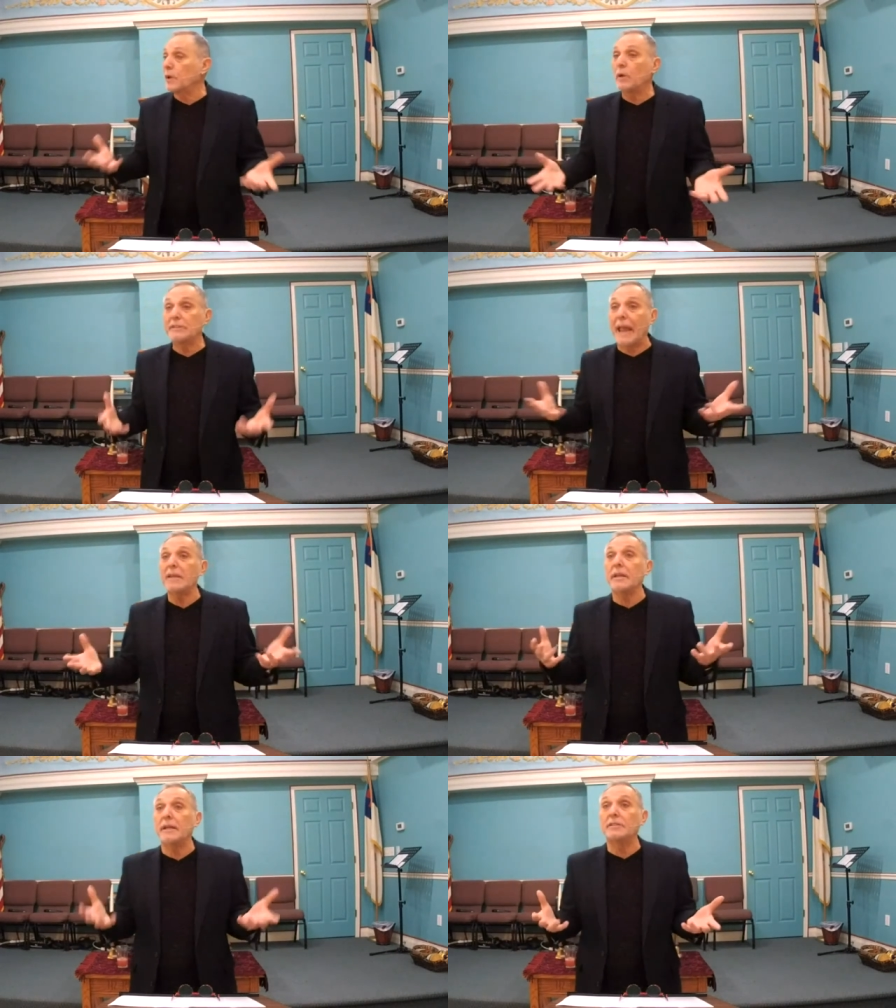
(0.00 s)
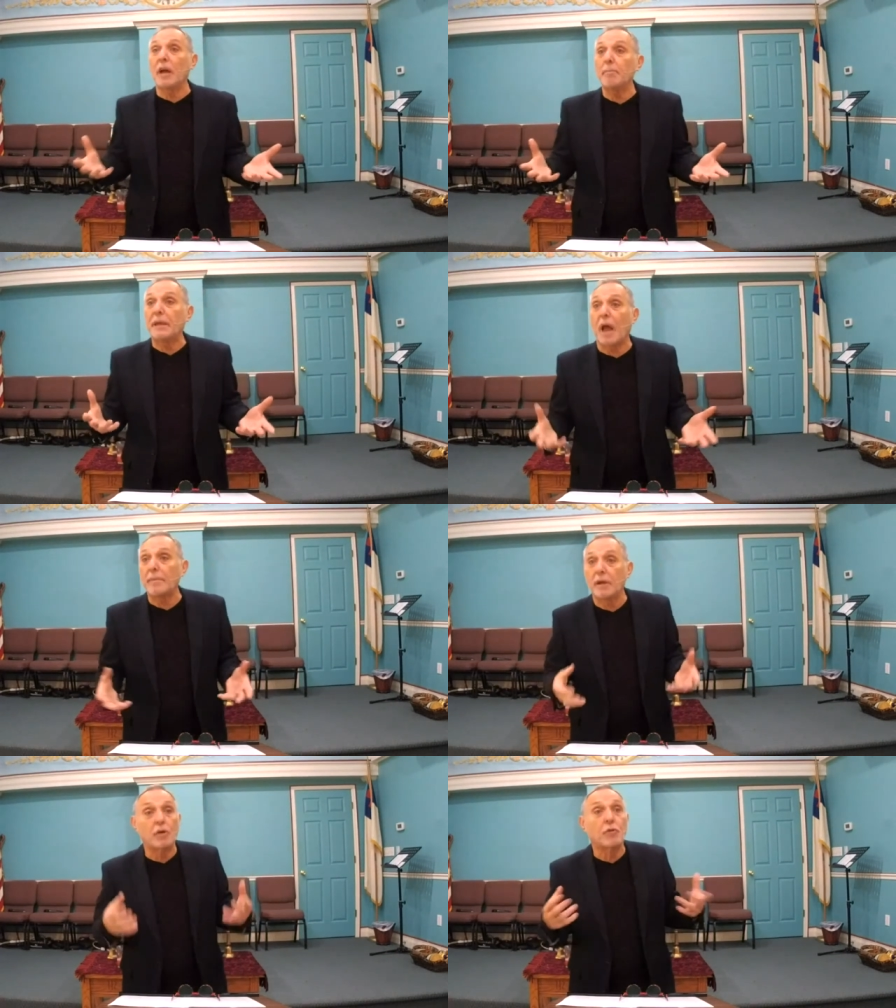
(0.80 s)
we know Daniel ends up
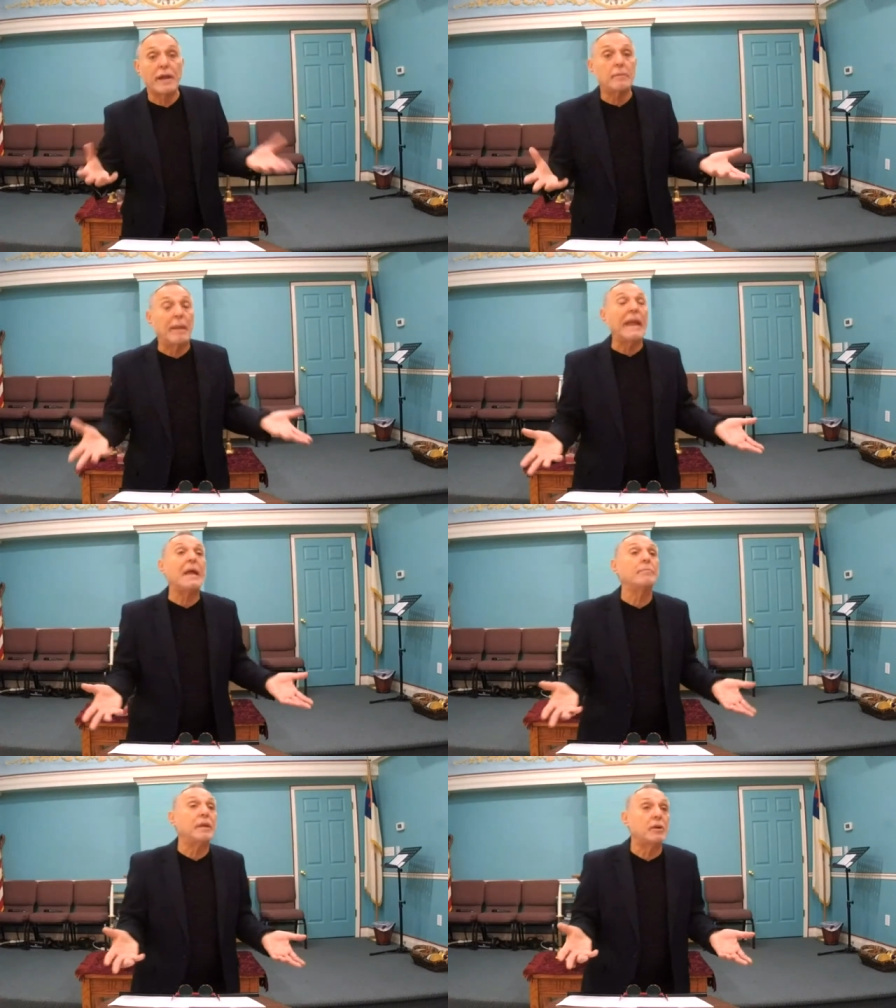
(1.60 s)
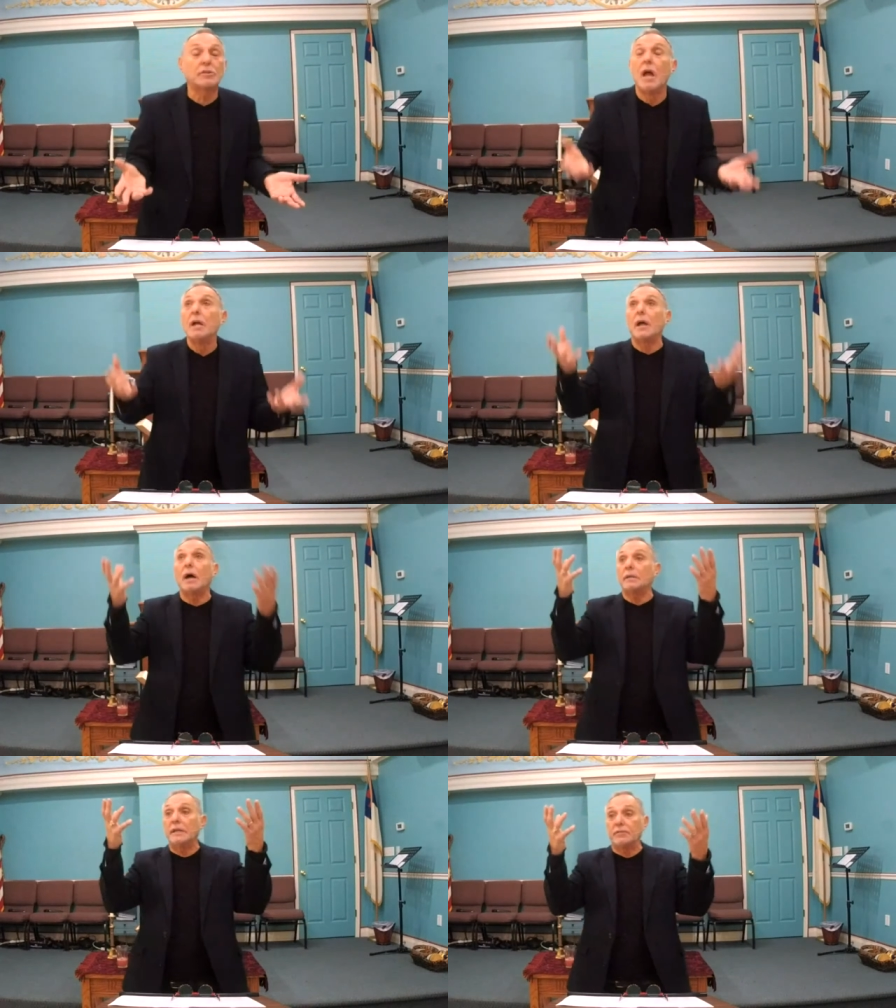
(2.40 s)
becoming a great man because
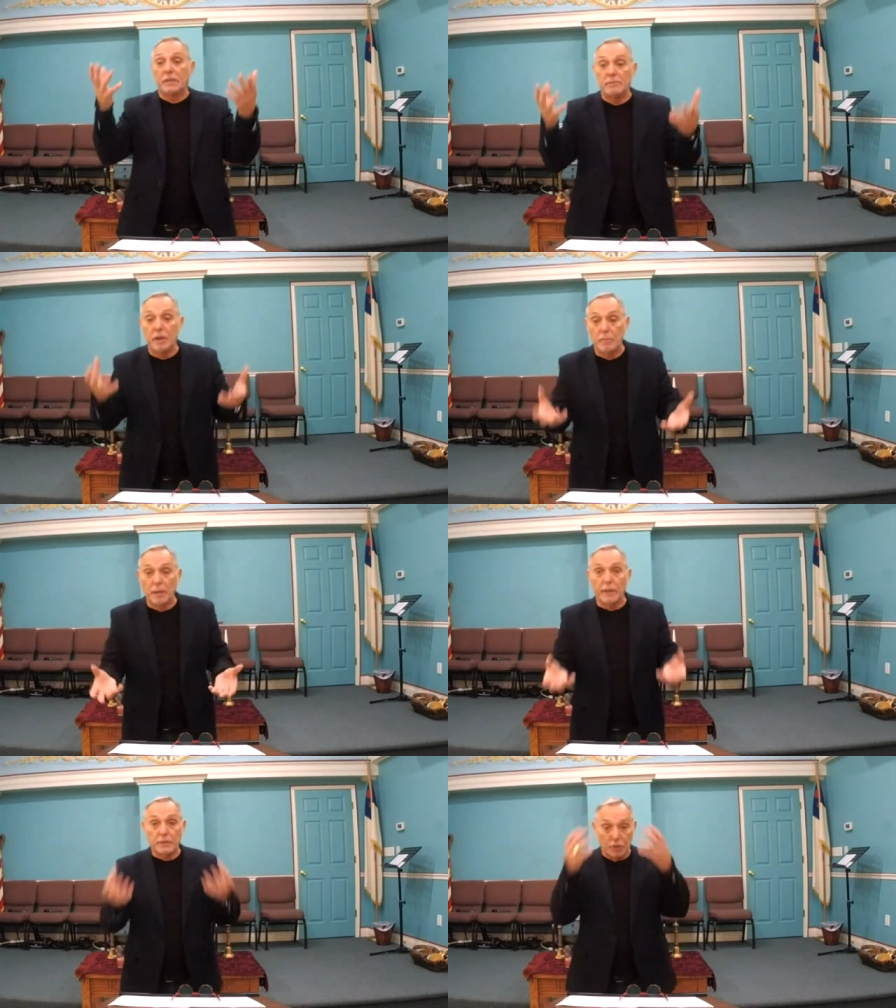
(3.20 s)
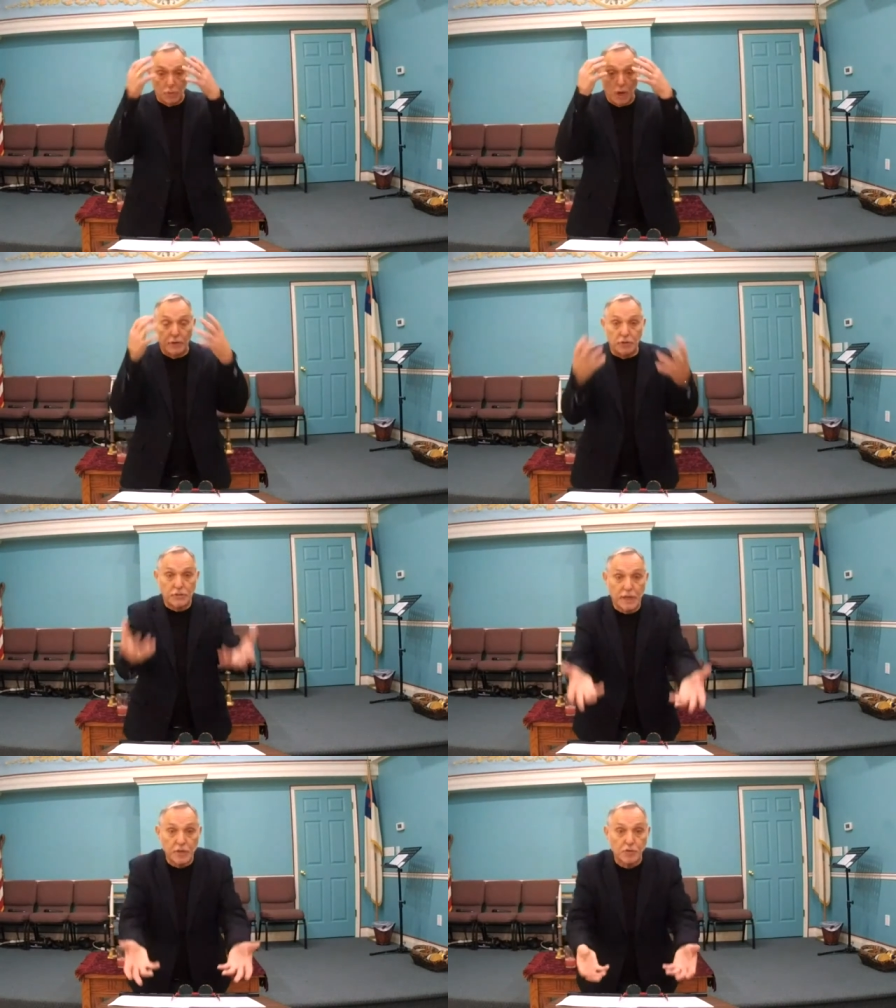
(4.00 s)
God gives him the ability to
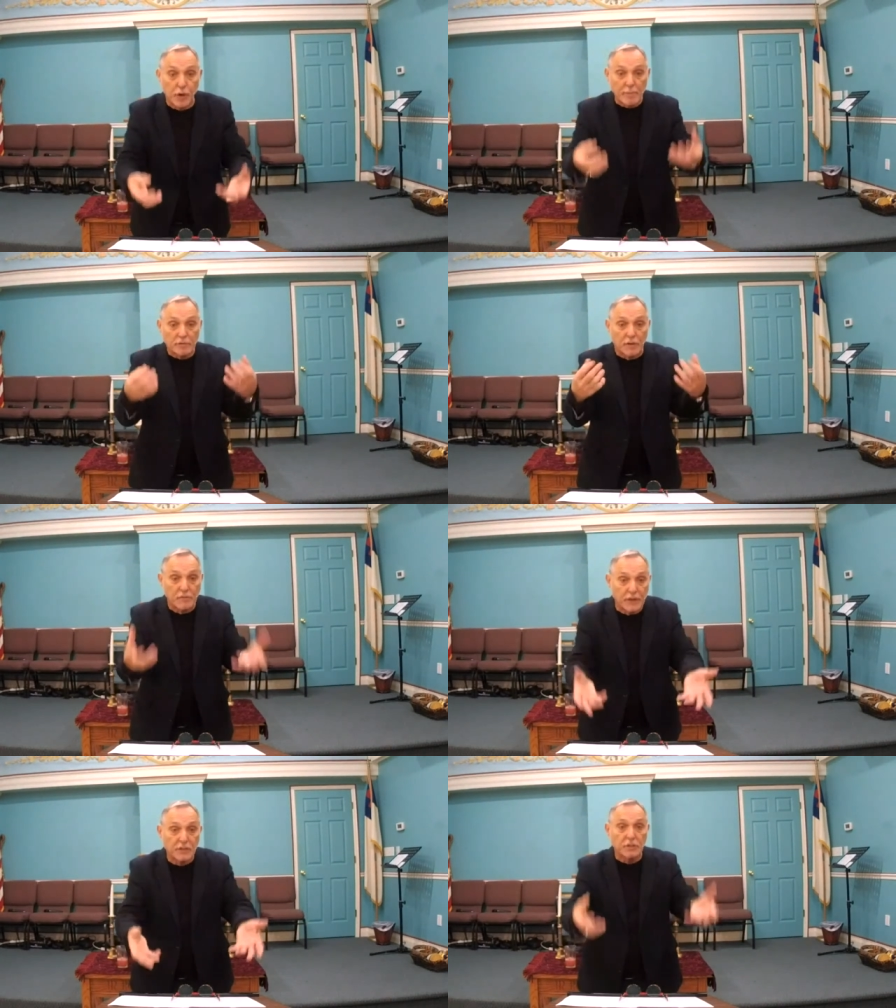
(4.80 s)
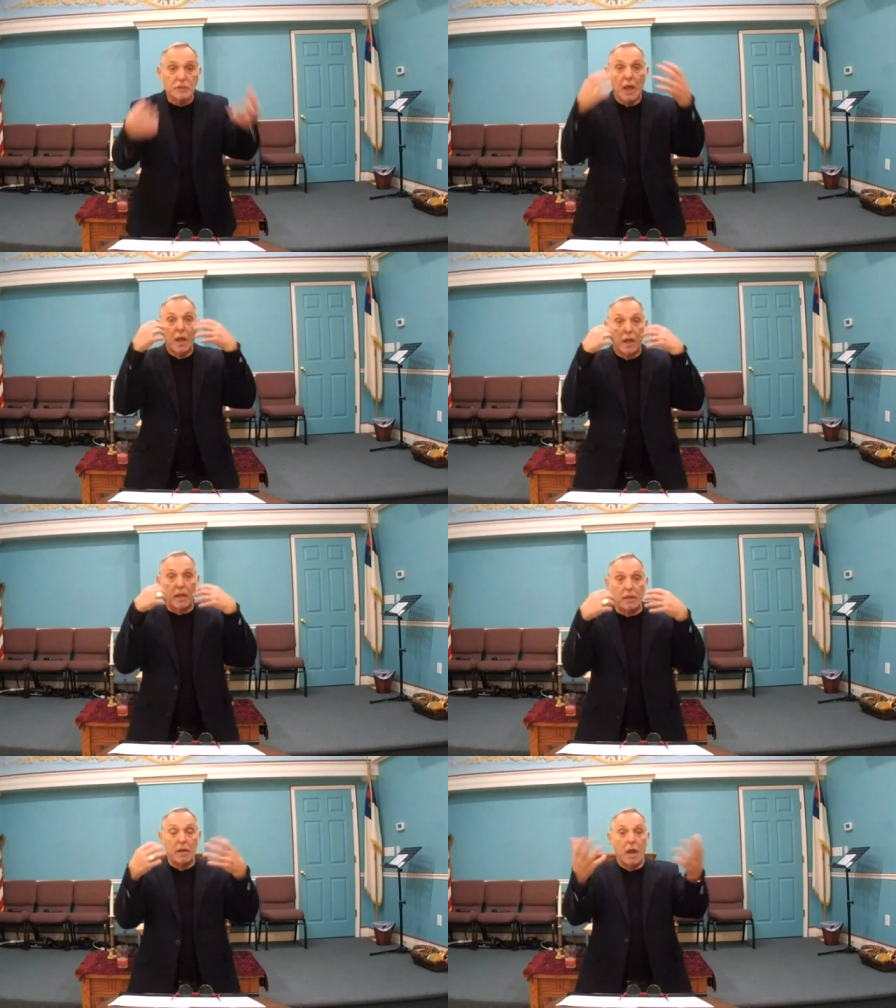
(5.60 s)
understand dreams and visions, and
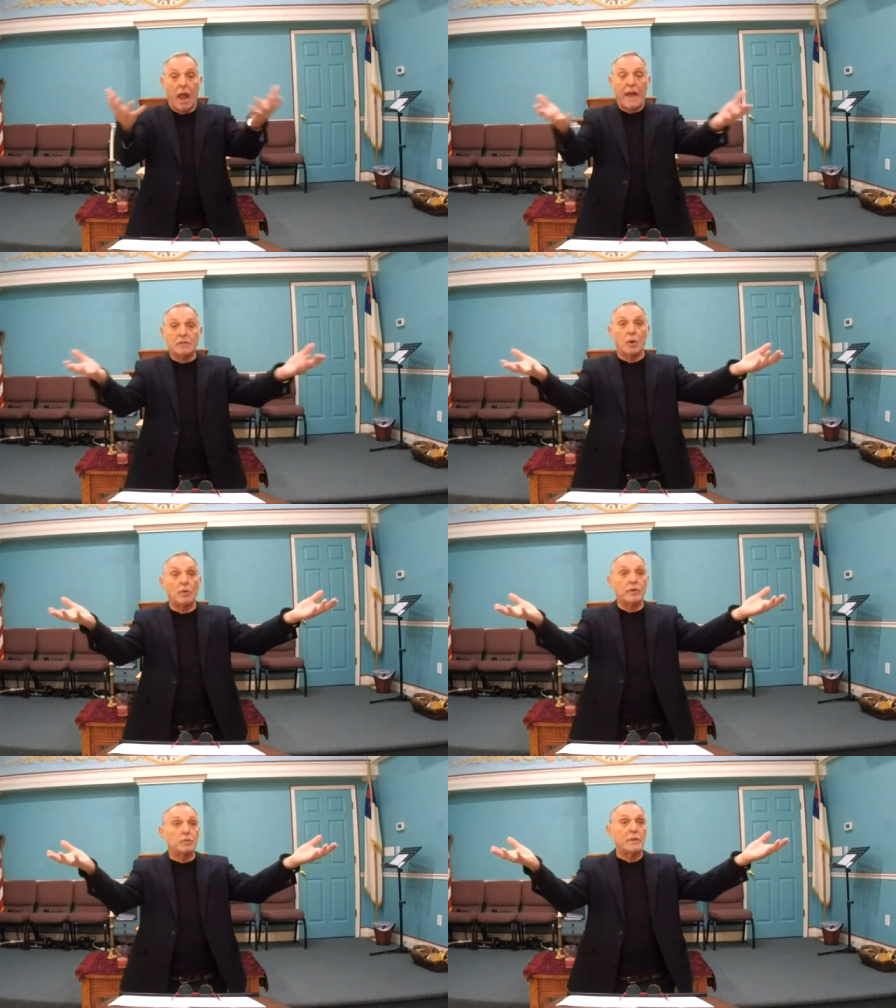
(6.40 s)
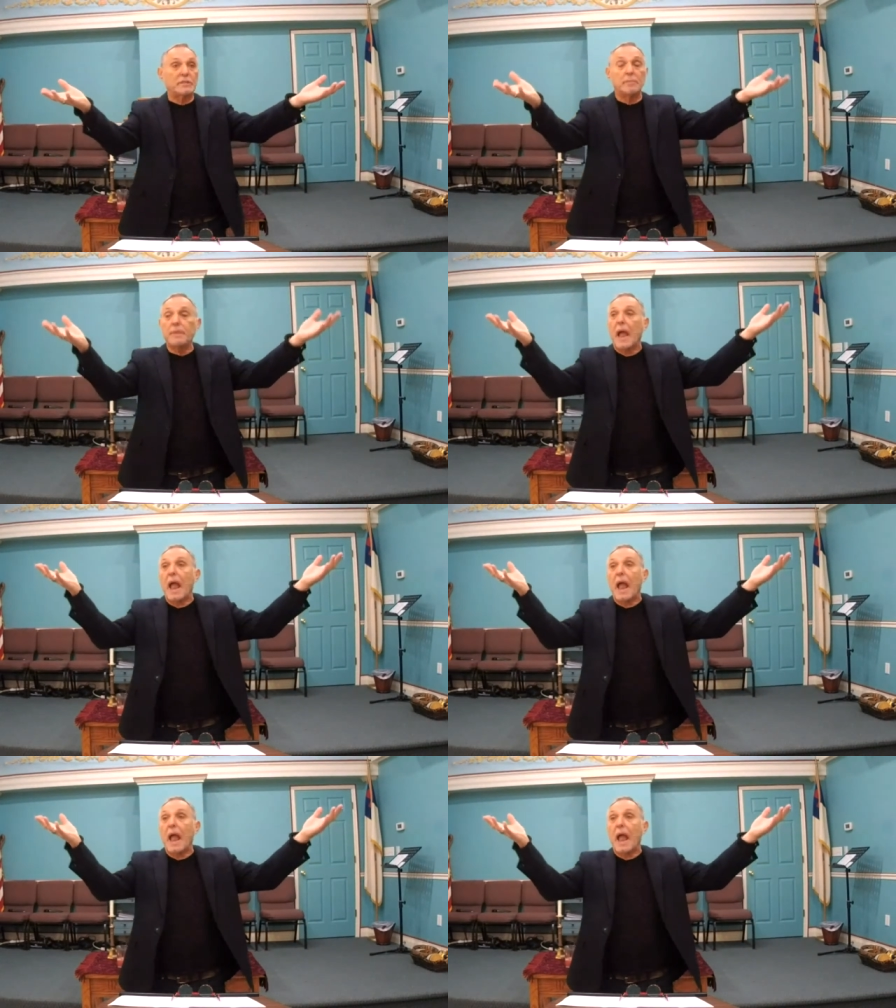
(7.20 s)
he has all this wisdom.